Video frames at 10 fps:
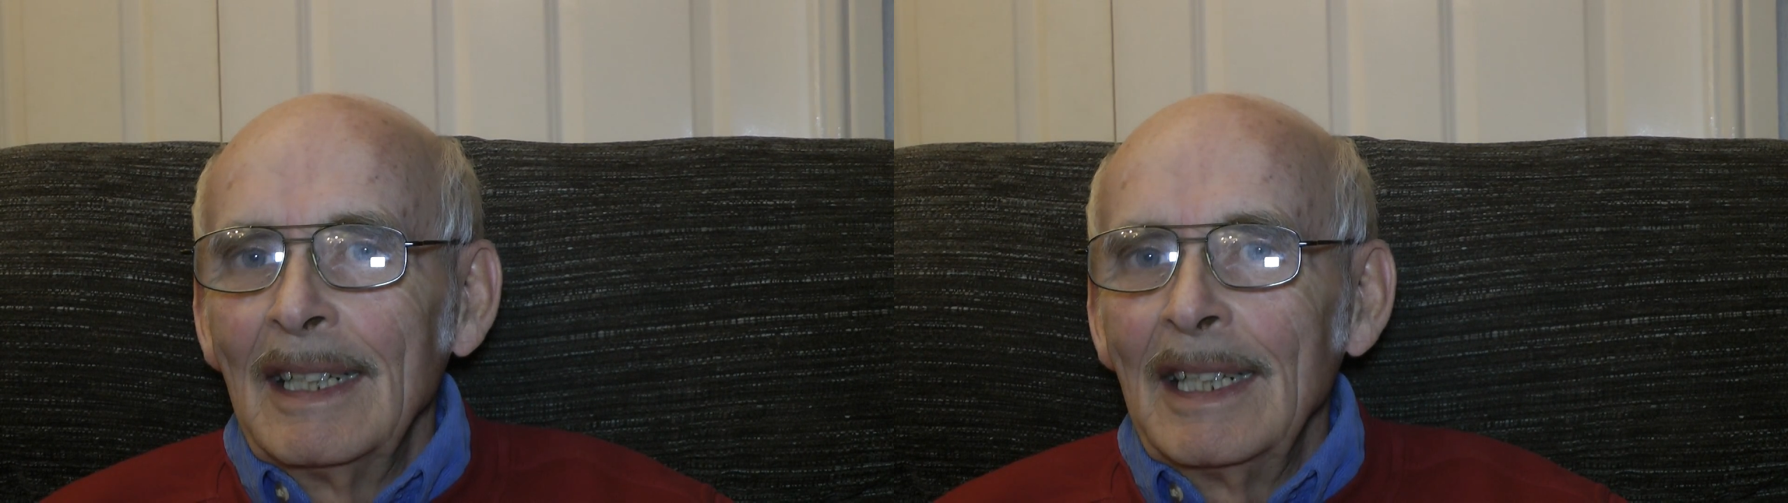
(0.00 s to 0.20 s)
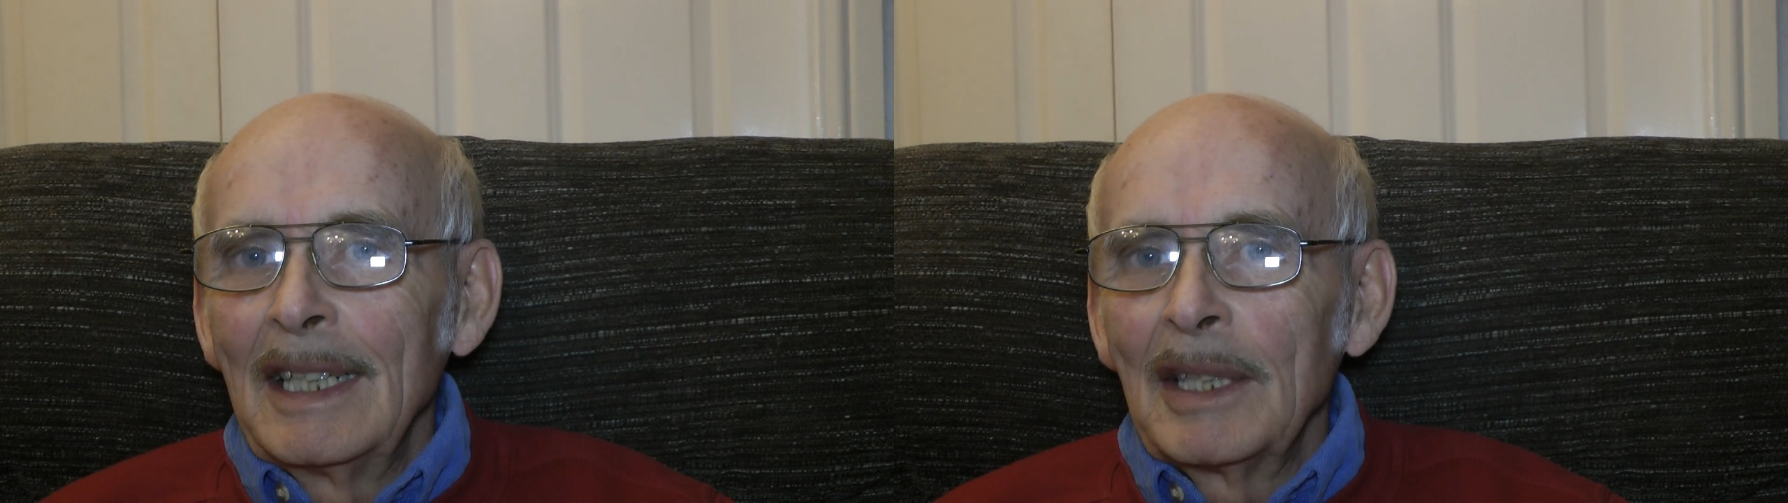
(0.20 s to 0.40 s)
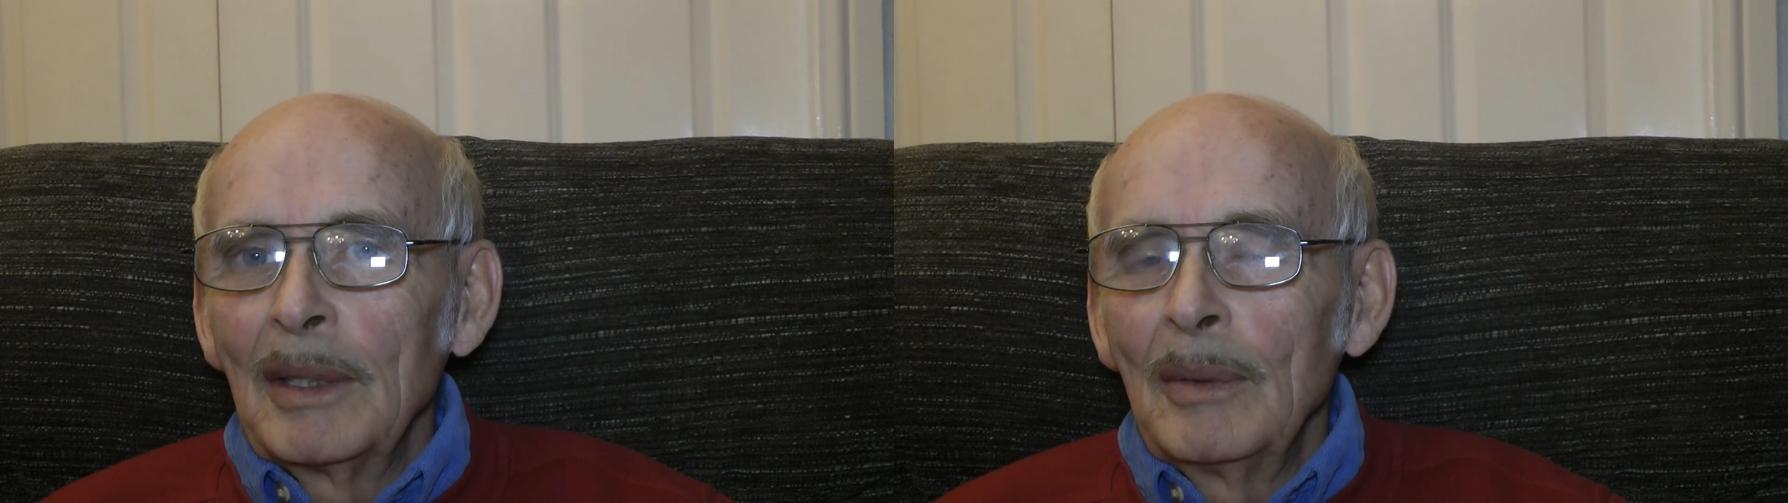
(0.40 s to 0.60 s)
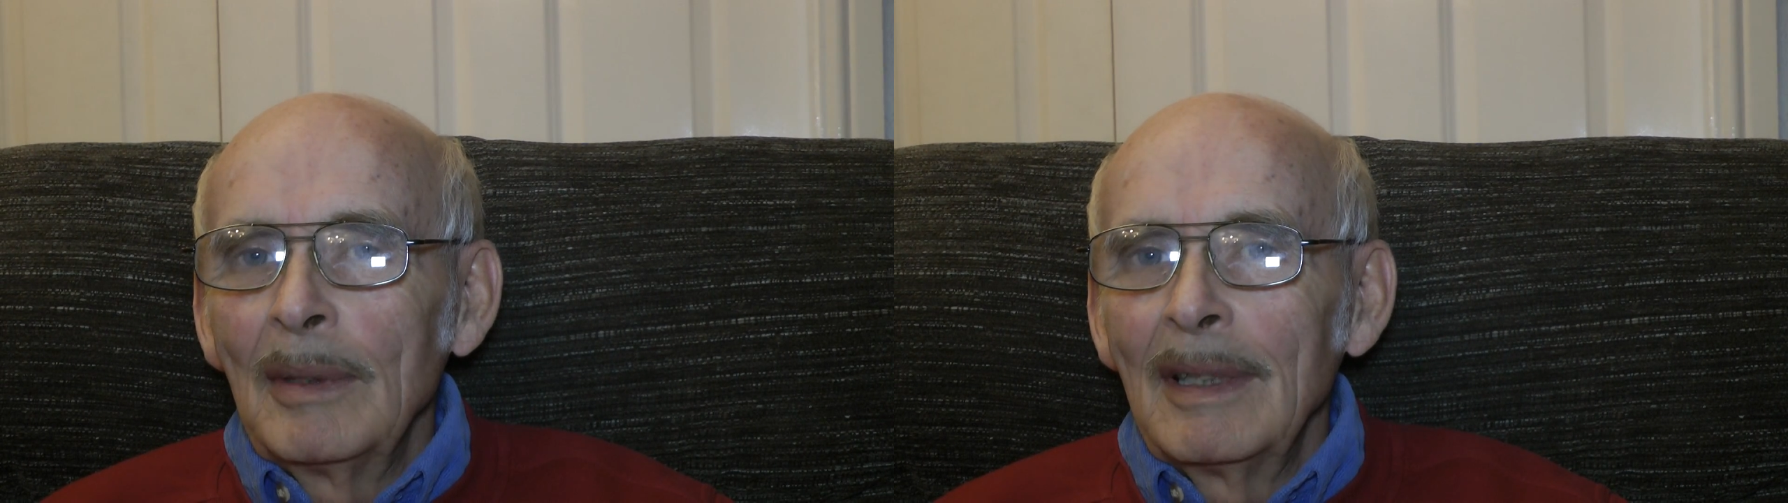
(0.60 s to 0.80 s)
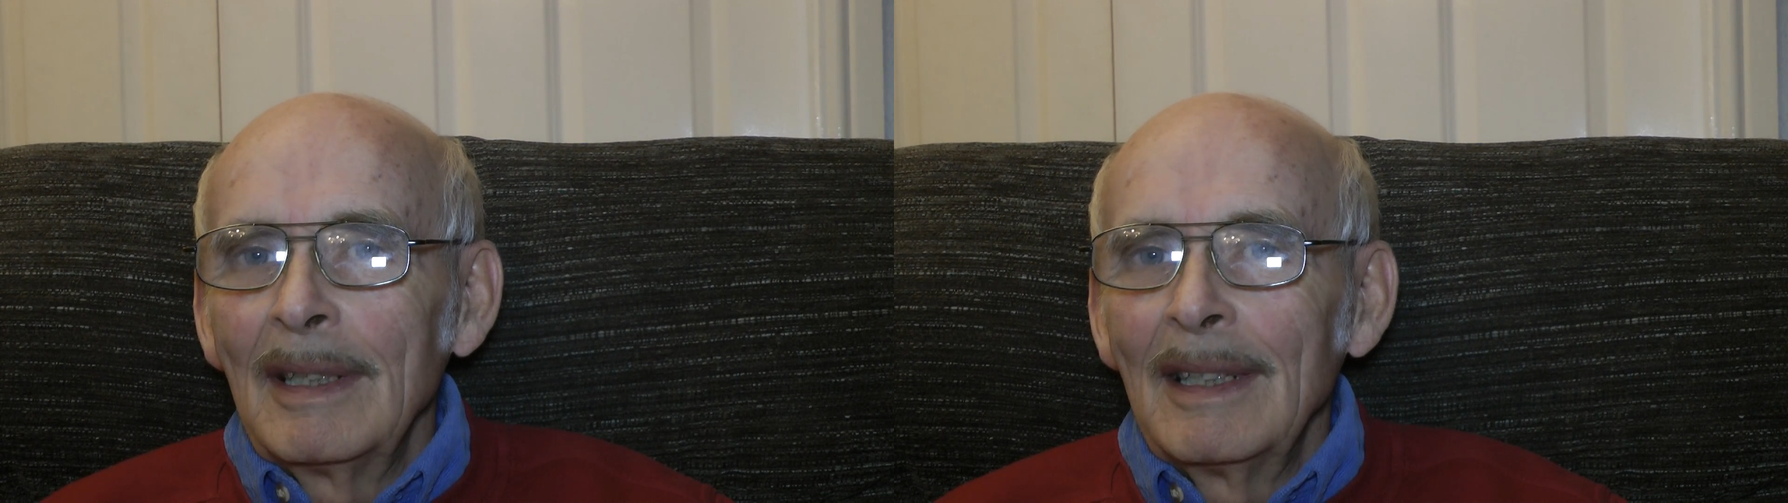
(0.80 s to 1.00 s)
into
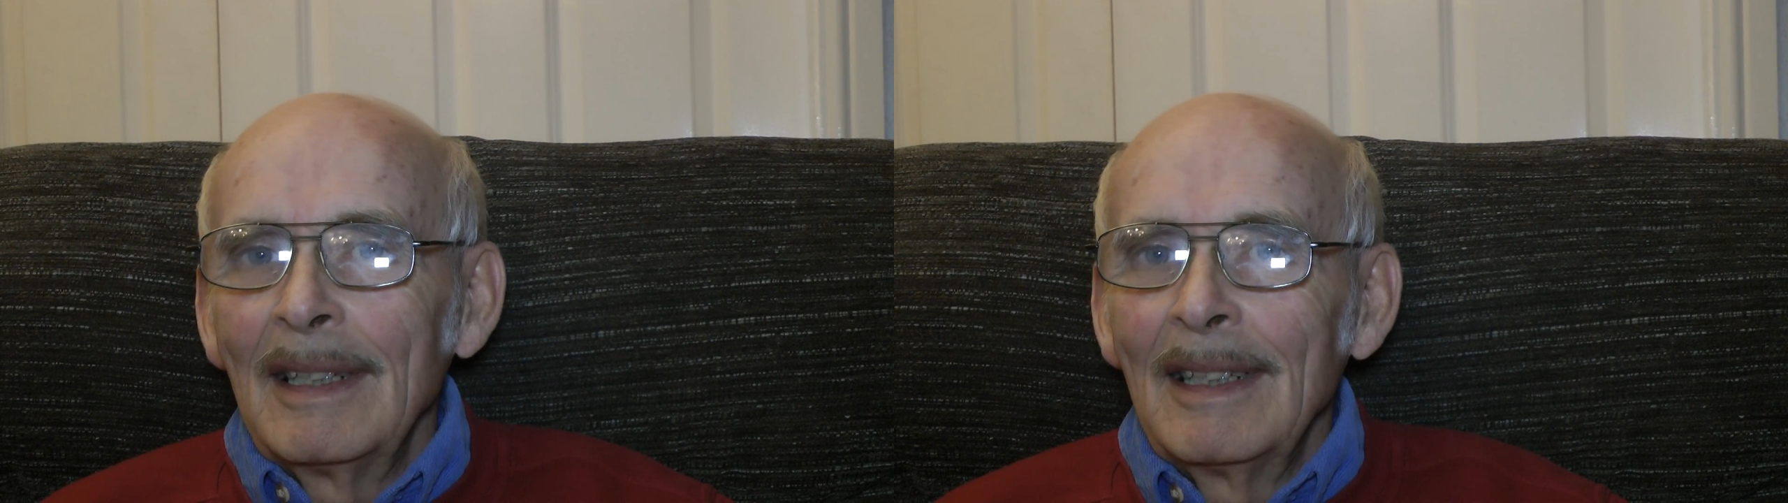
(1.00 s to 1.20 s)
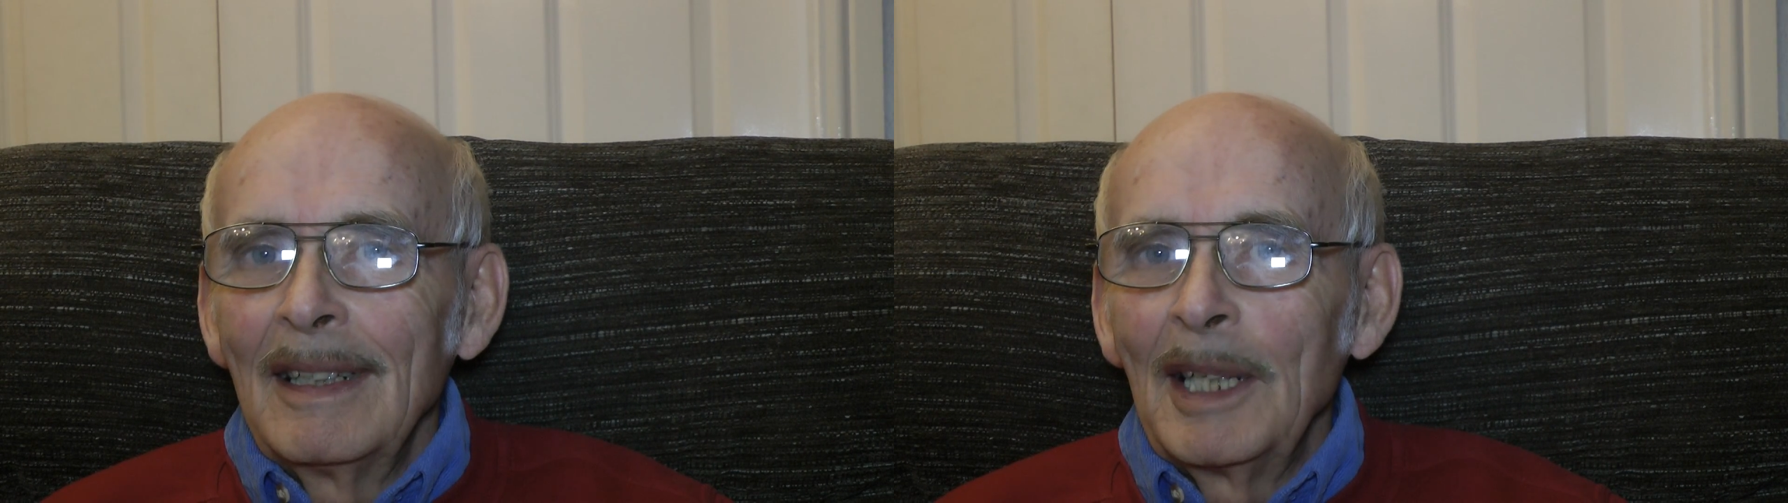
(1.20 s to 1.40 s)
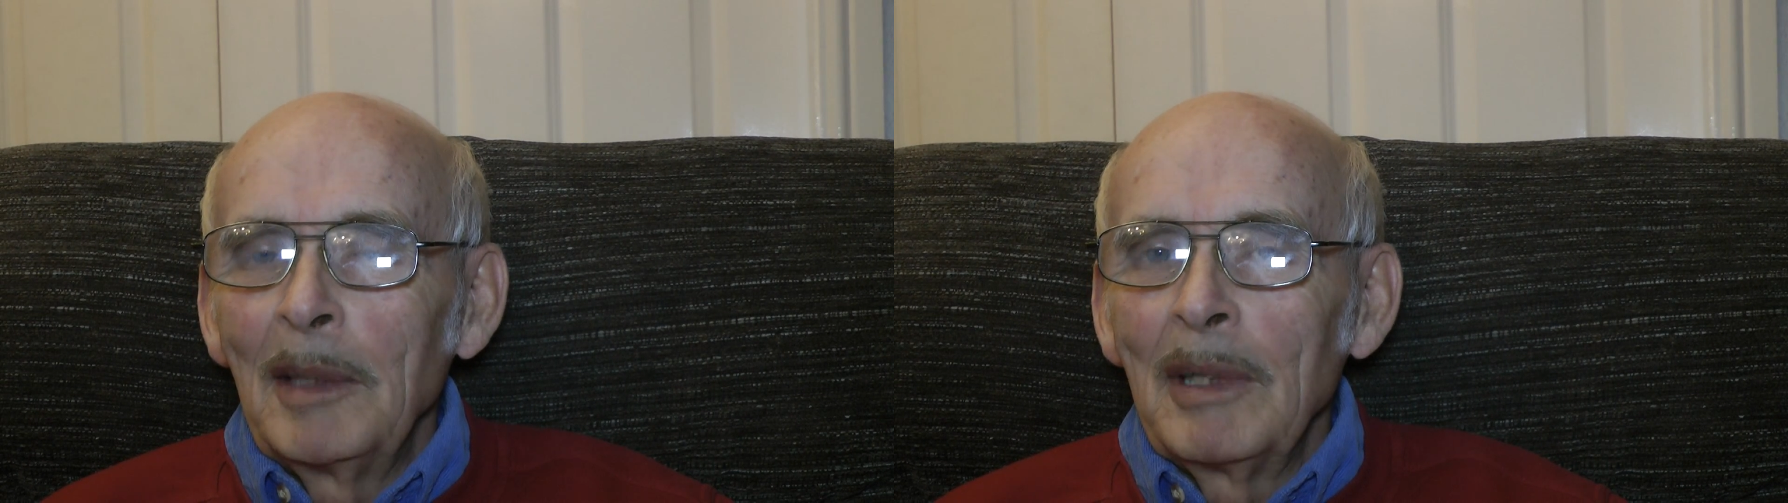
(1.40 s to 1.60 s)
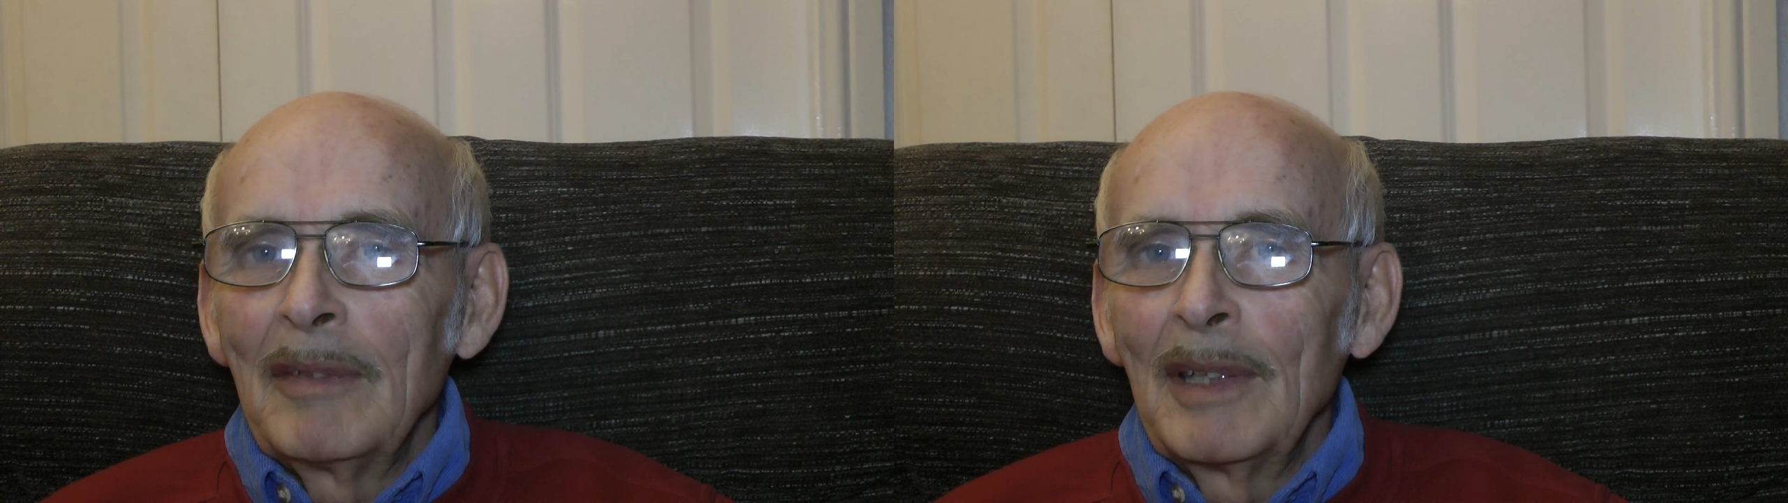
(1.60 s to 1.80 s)
Leeming